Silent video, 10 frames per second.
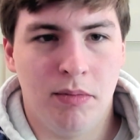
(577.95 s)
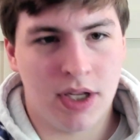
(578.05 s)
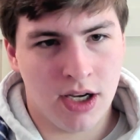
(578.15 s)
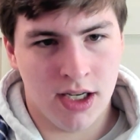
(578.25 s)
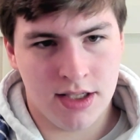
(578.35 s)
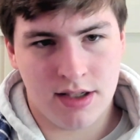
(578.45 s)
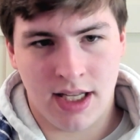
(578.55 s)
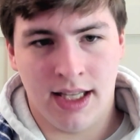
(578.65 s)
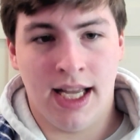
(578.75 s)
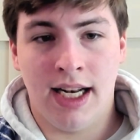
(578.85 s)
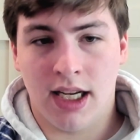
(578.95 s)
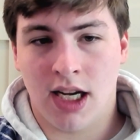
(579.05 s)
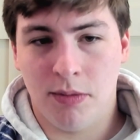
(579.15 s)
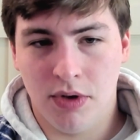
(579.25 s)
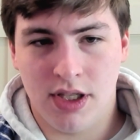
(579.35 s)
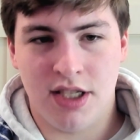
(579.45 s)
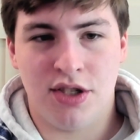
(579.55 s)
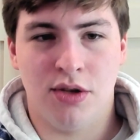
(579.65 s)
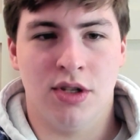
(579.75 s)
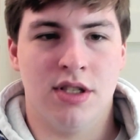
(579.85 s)
because they let a couple of these
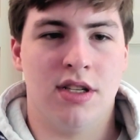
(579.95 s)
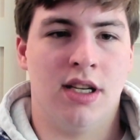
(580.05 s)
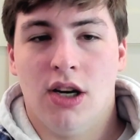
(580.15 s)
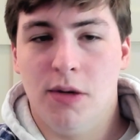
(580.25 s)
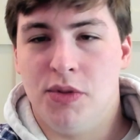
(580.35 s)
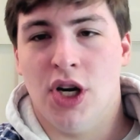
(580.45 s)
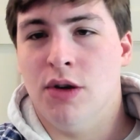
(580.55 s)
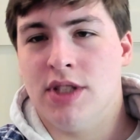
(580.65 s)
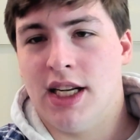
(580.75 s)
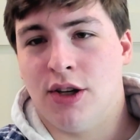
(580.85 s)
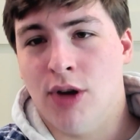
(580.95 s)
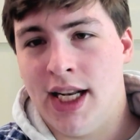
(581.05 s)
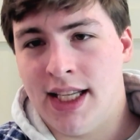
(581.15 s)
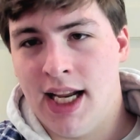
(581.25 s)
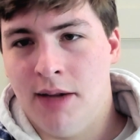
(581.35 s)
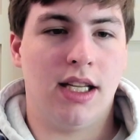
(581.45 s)
shooters, like Herb Jones had a great game.